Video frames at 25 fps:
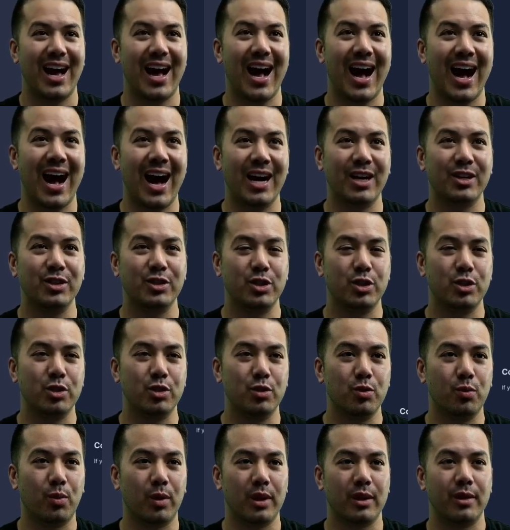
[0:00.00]
onto
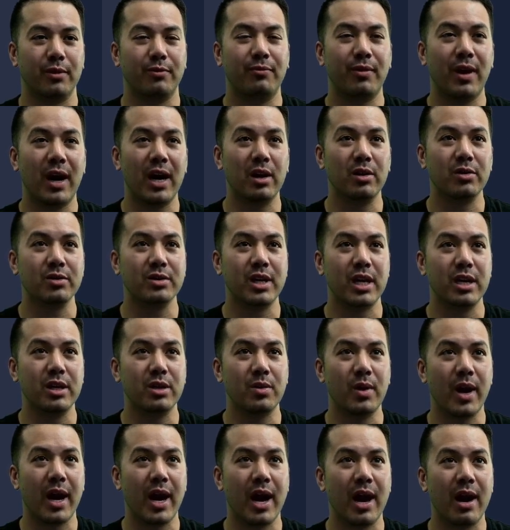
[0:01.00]
one of the files that you
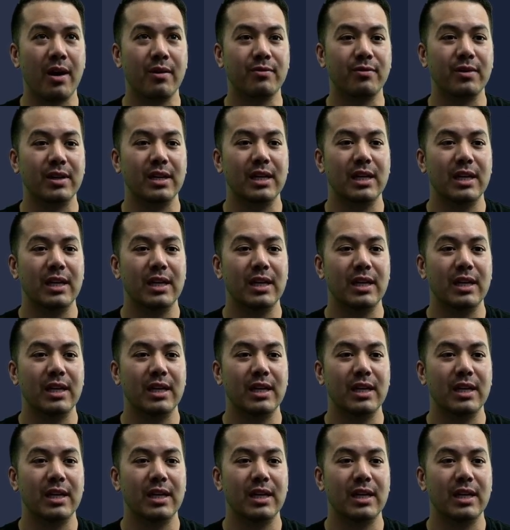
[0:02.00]
have,